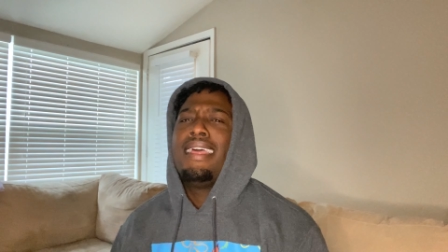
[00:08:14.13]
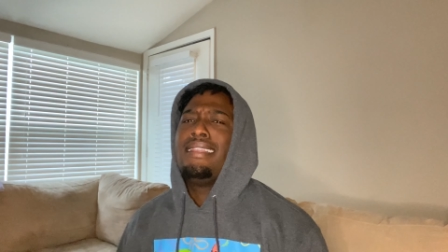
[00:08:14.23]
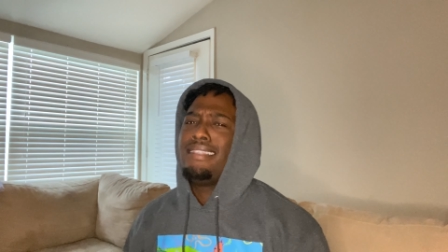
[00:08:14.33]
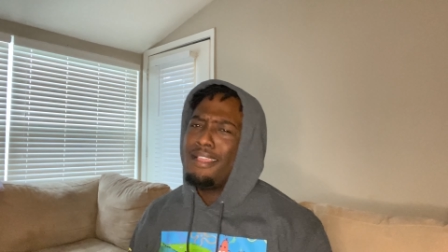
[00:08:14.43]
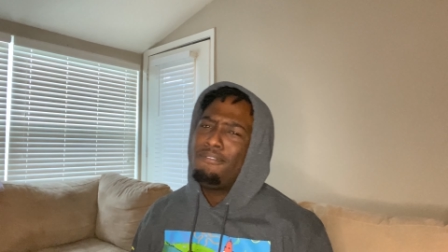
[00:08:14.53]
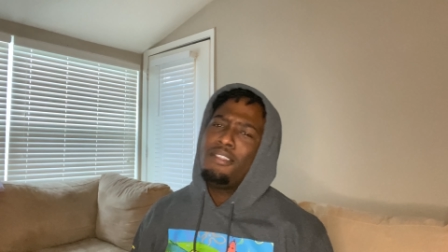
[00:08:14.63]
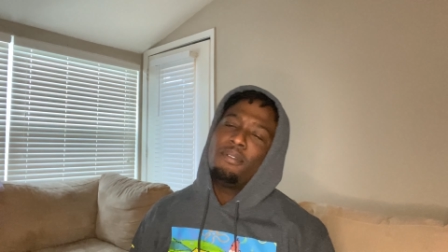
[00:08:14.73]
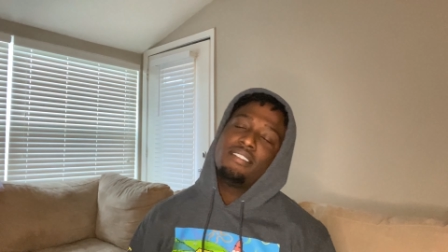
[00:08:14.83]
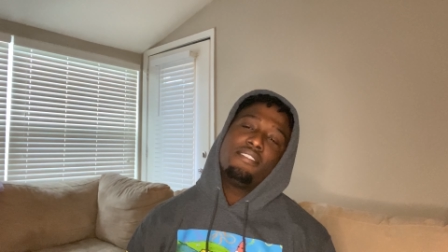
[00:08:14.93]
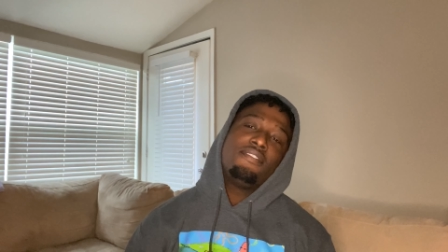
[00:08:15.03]
That definitely
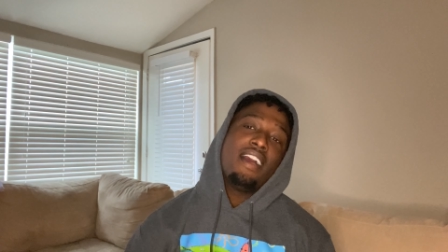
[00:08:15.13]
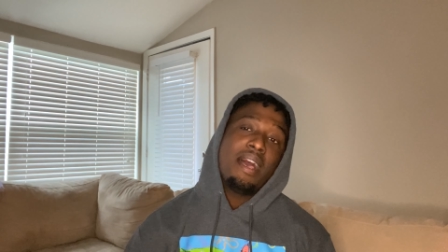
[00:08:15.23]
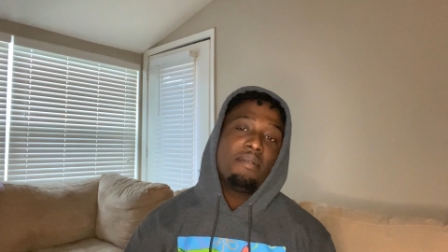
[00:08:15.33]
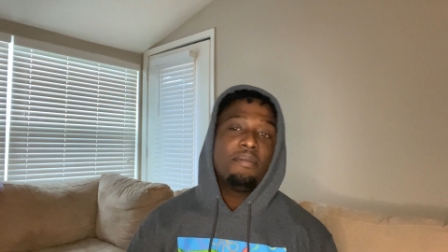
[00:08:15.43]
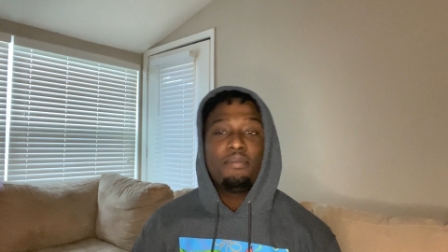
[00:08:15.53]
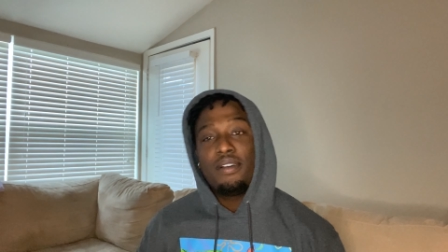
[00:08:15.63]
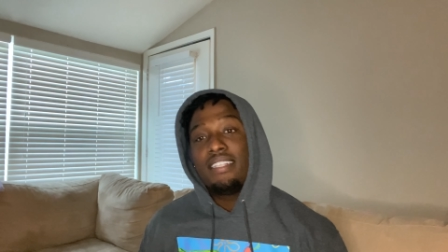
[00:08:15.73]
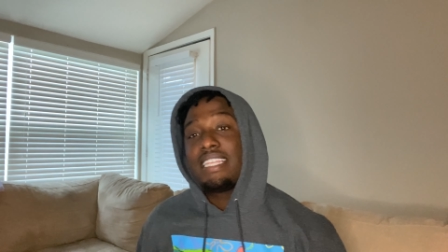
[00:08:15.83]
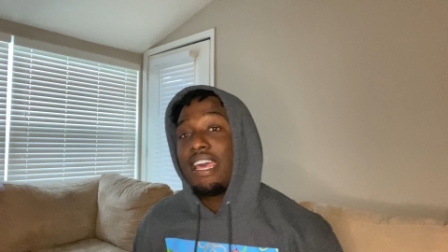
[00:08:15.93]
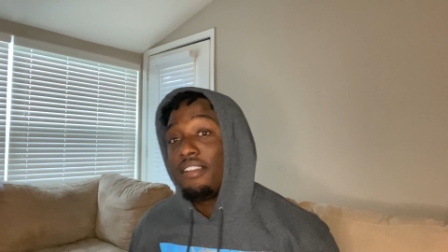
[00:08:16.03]
was a vibe. Them
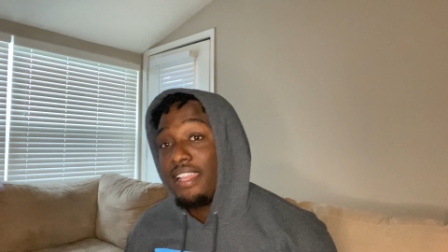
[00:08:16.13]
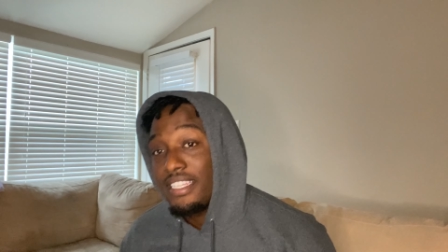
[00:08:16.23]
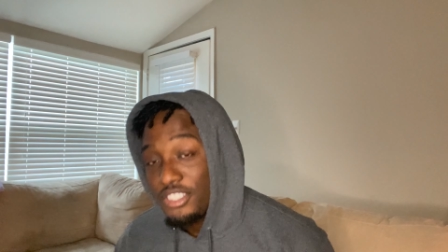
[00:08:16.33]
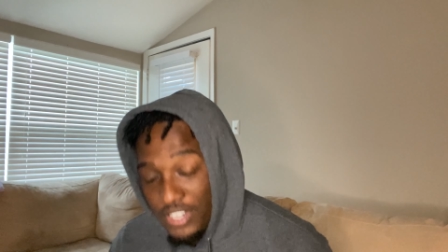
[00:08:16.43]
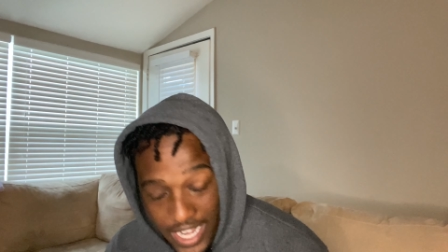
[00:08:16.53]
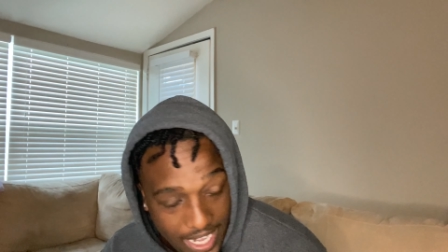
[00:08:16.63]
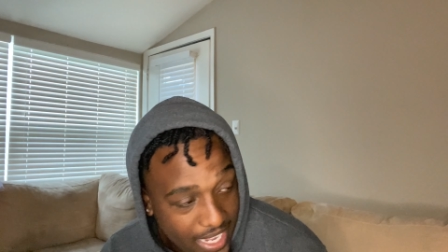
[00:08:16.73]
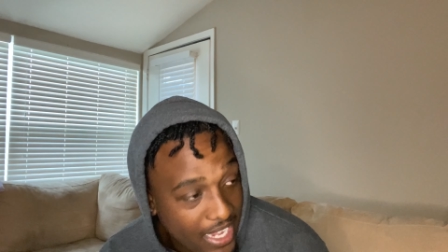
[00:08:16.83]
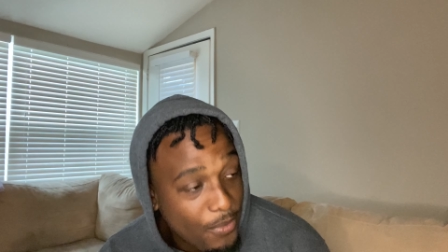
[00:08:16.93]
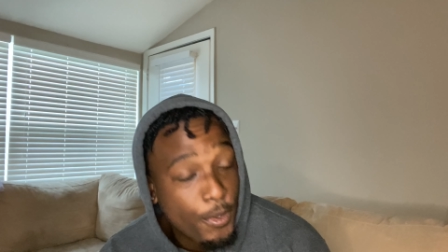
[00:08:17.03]
boys got on that track
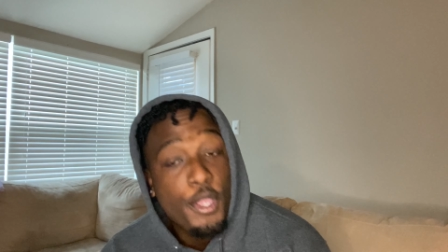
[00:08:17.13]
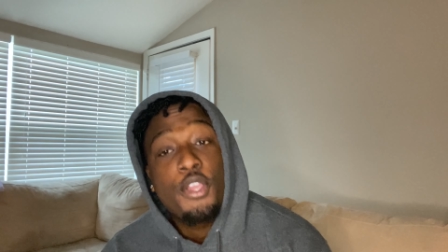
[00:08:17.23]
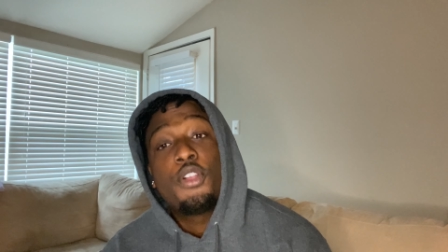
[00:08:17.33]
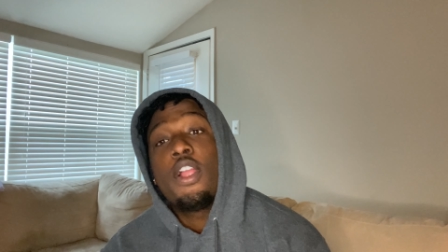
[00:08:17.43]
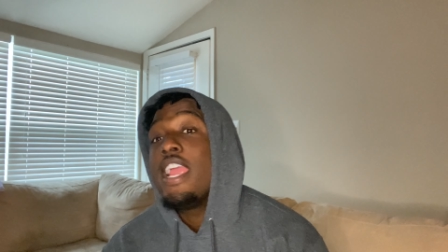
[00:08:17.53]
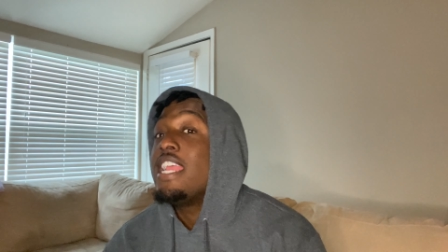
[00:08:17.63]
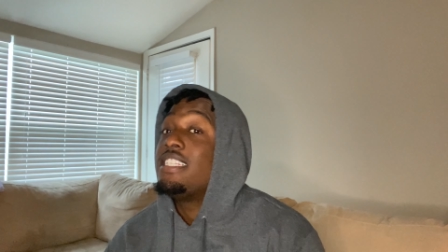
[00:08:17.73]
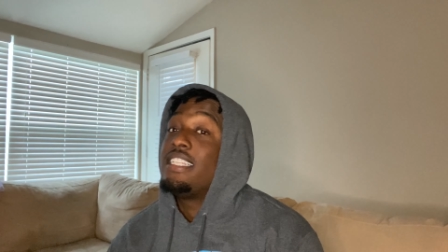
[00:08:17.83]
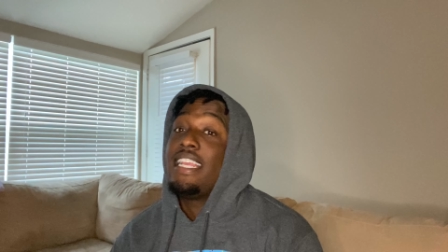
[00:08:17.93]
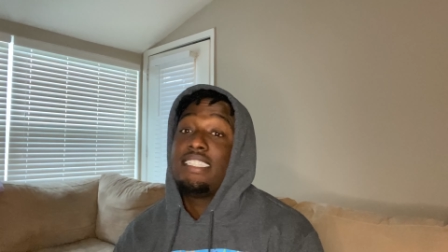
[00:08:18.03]
and they went
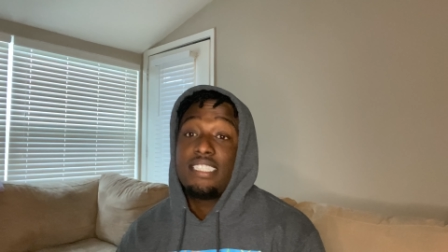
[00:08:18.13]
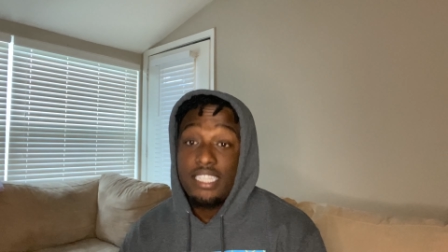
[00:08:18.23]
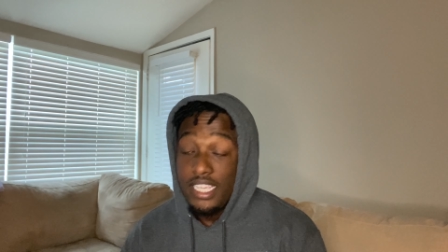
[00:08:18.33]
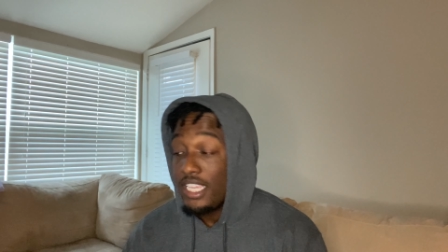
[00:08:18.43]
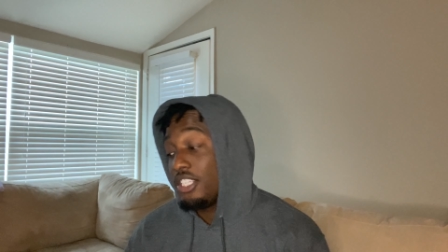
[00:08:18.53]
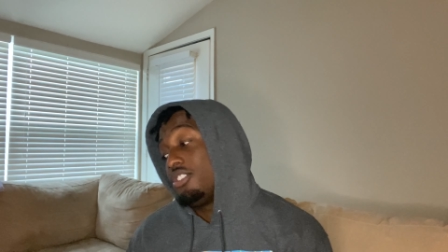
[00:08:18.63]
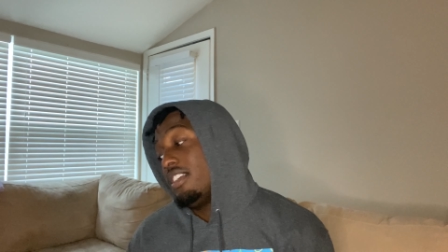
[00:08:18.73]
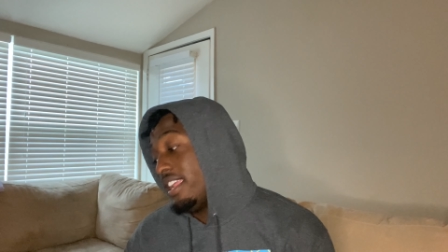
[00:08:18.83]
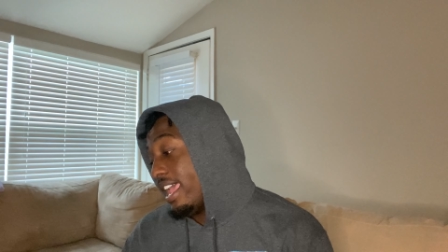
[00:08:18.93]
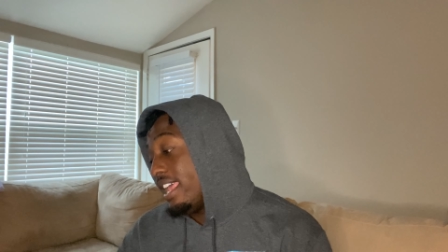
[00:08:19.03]
crazy. They slid
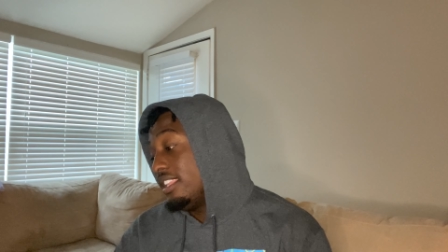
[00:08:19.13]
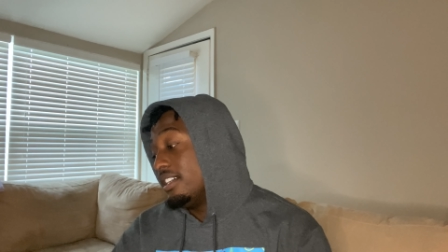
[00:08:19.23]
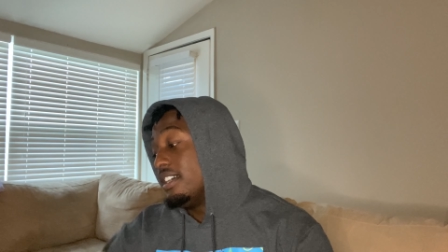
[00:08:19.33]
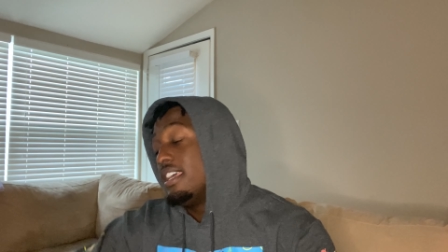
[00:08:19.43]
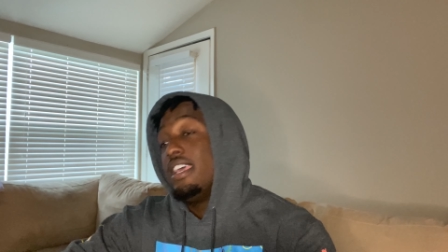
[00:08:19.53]
straight. Hey, look.